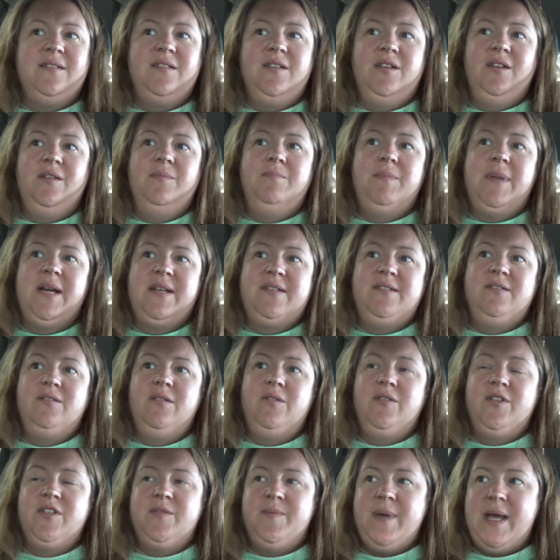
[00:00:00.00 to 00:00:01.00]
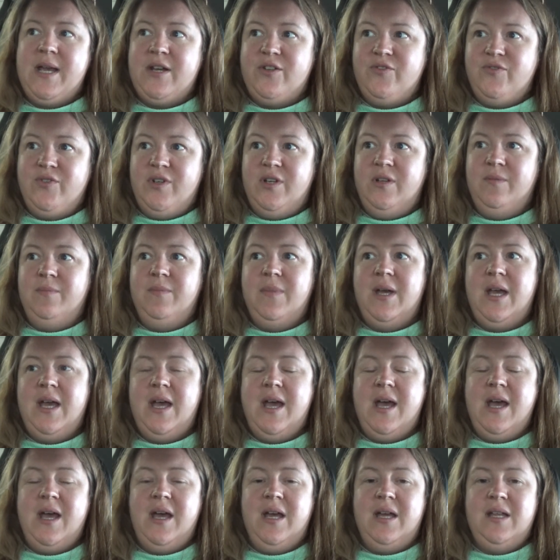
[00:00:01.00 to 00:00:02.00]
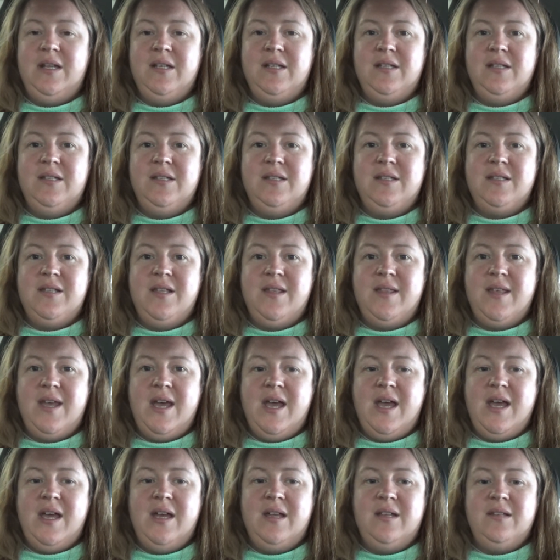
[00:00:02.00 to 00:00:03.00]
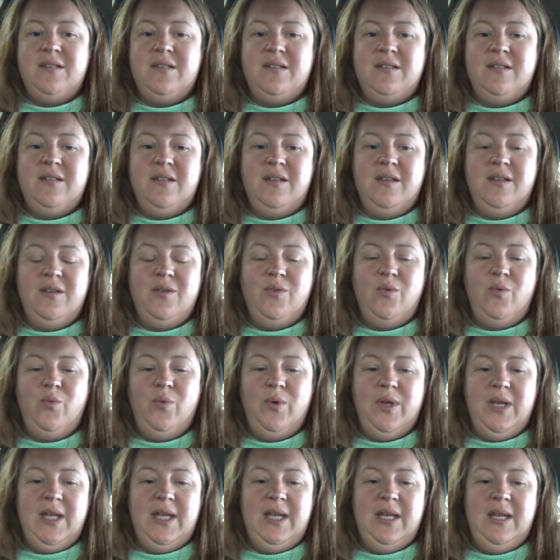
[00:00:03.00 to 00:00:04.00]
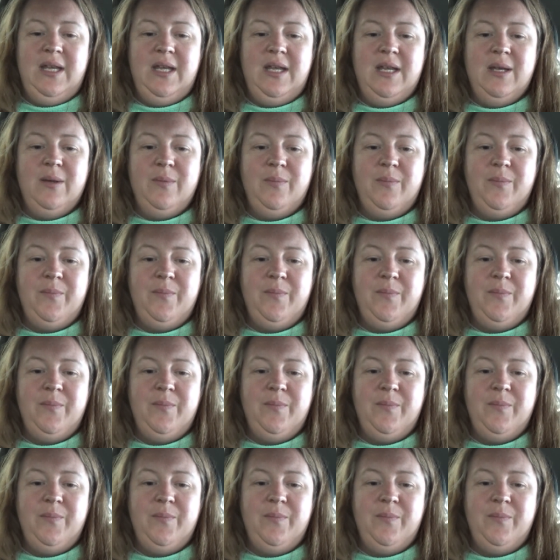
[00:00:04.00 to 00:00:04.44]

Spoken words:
that Max is on the spectrum, and that we